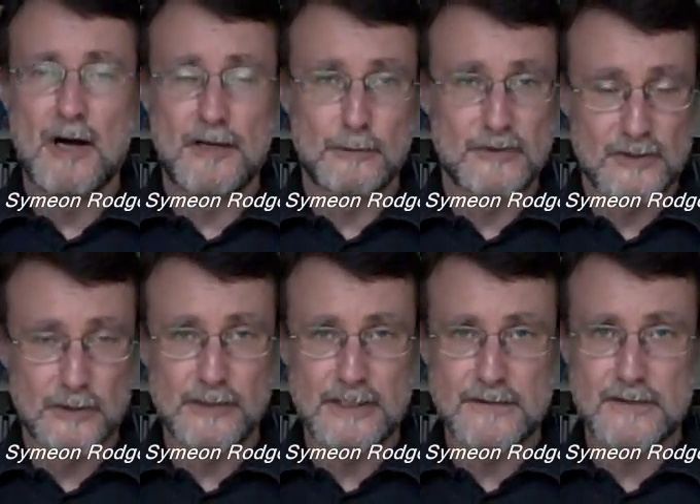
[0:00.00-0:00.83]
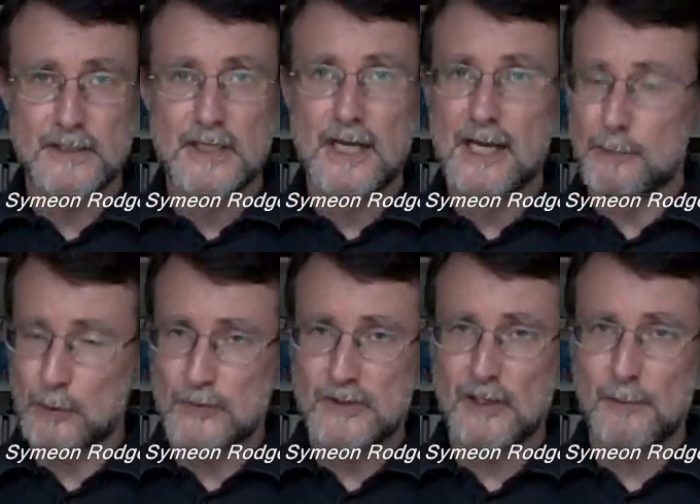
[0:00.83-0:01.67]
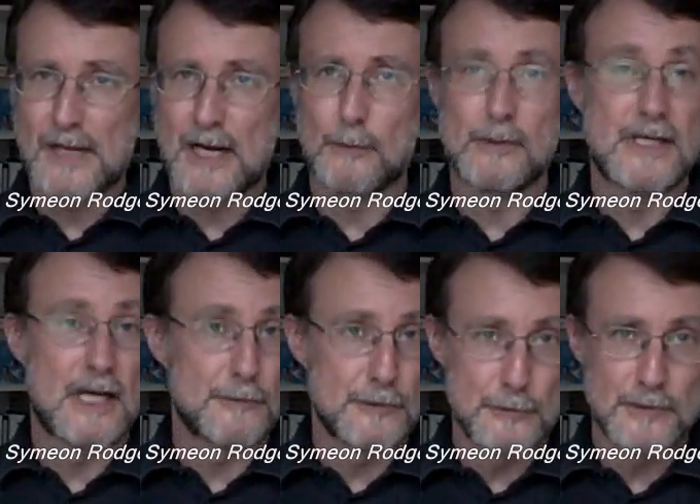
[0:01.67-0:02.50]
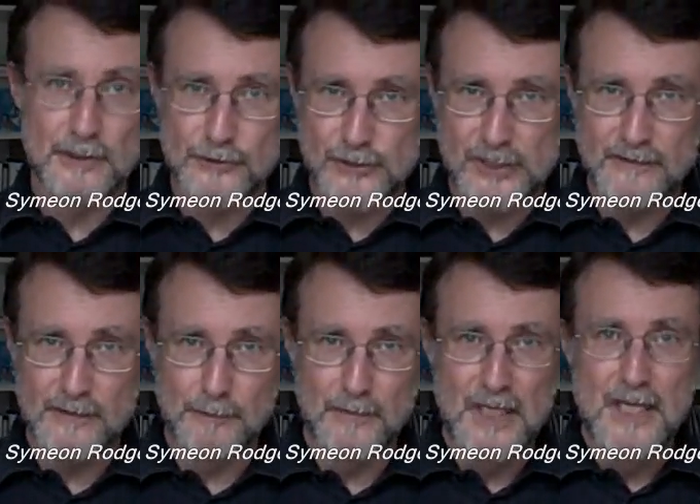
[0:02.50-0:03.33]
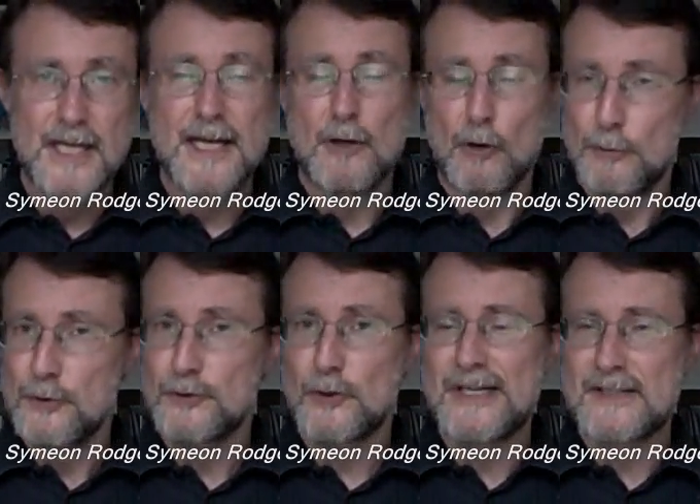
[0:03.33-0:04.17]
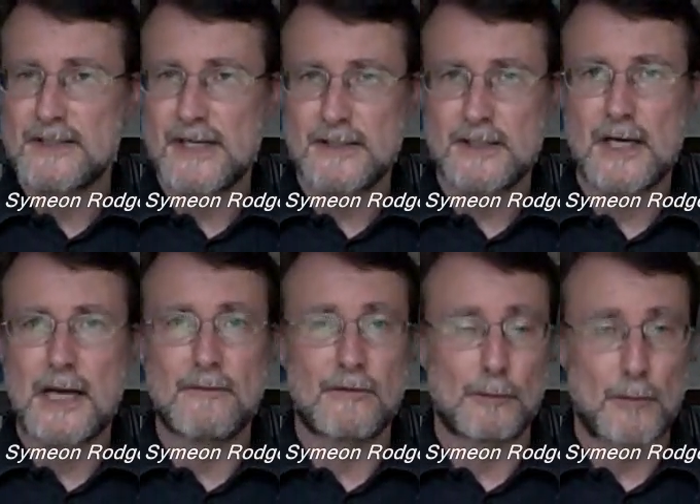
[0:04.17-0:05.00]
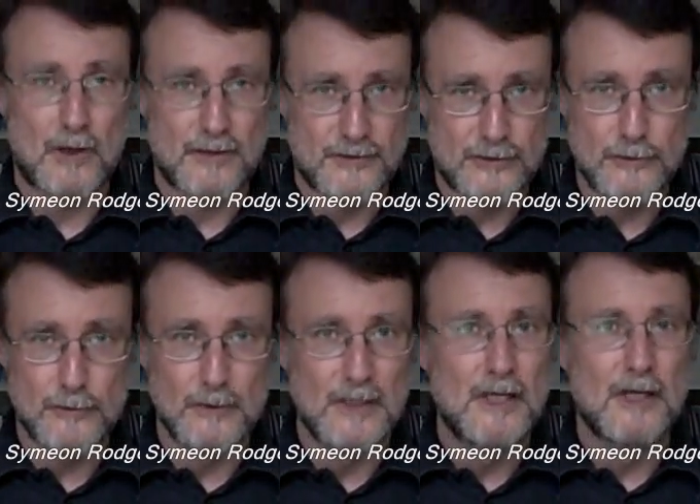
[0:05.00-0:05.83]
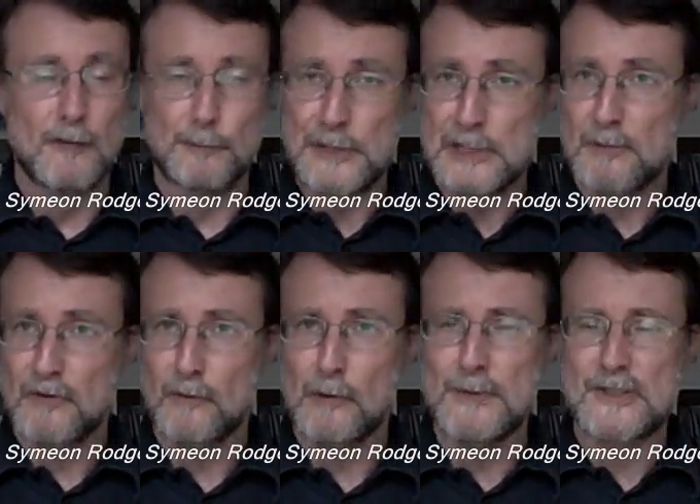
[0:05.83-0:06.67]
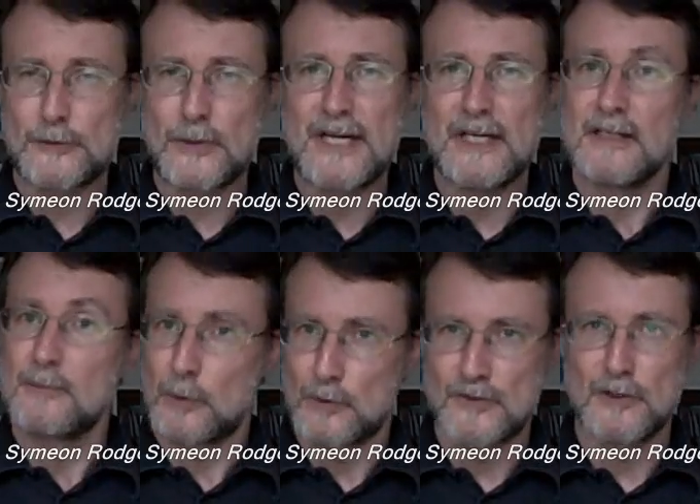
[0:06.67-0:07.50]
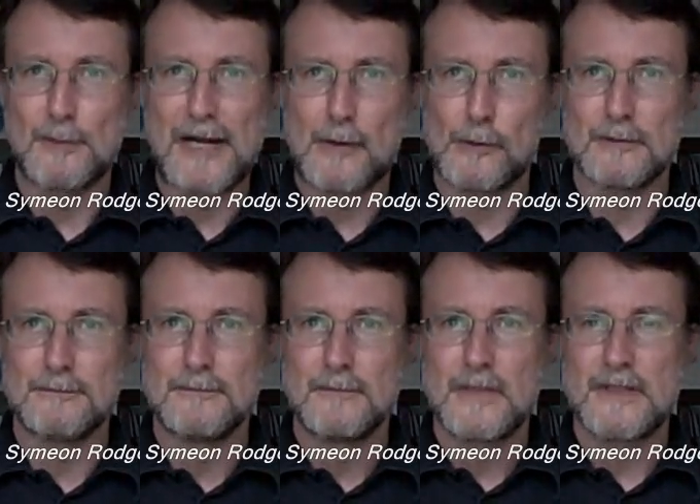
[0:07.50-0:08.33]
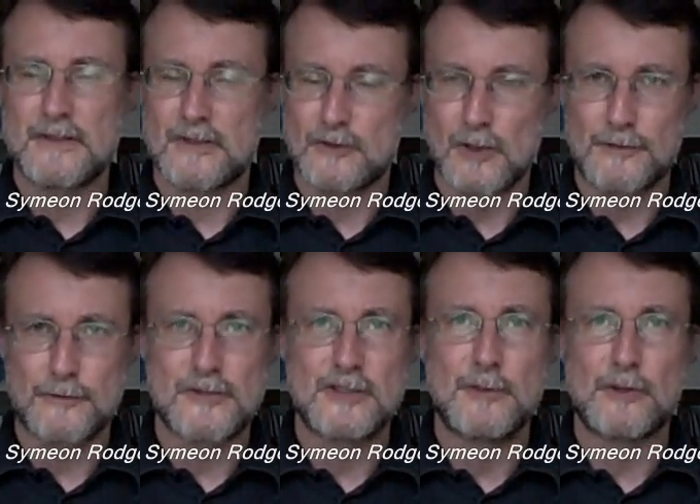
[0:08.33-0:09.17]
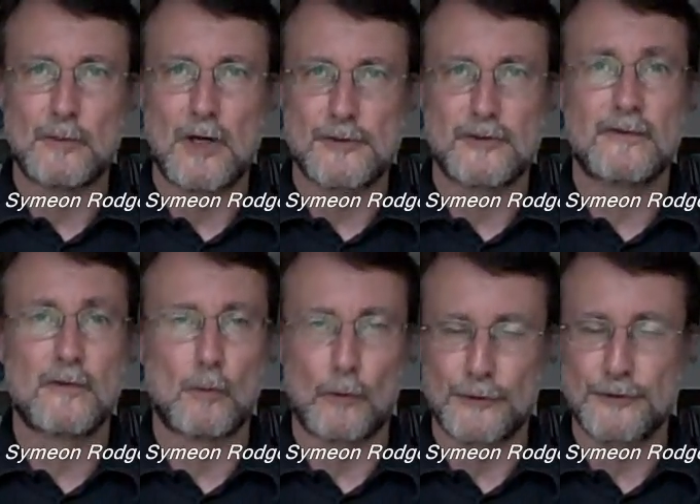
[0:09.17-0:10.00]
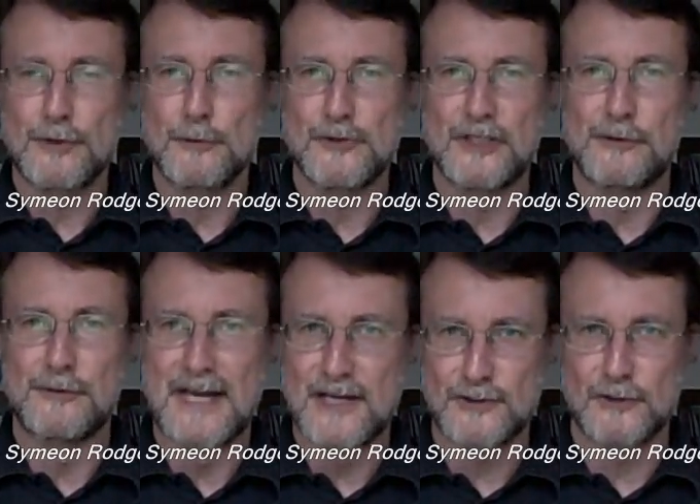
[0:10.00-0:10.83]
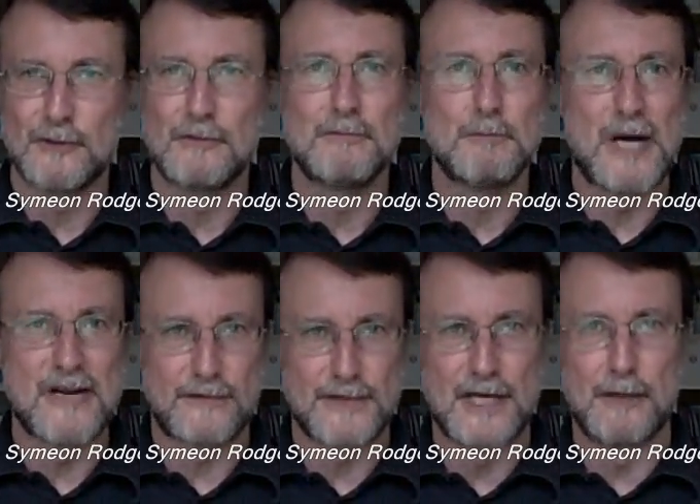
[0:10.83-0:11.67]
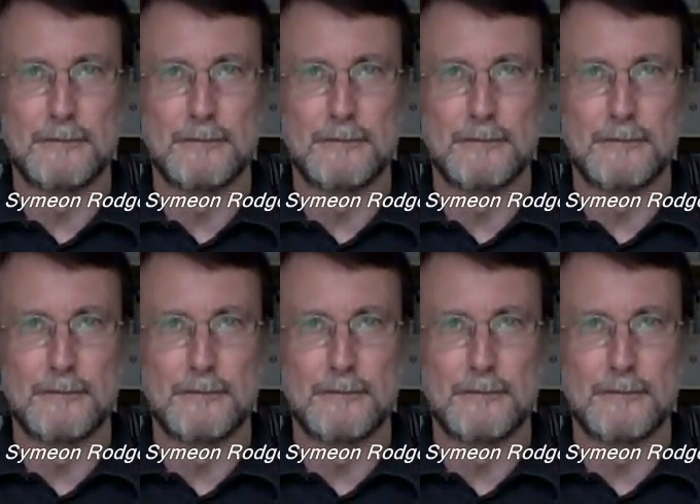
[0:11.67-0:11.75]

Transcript: on resilience and personal power and how you can achieve them. Hope you'll join us next time for part 2 of Peak Performance Training and Personal Power. This is Dr. Simeon Roger for Warrior Coaching International. Bye for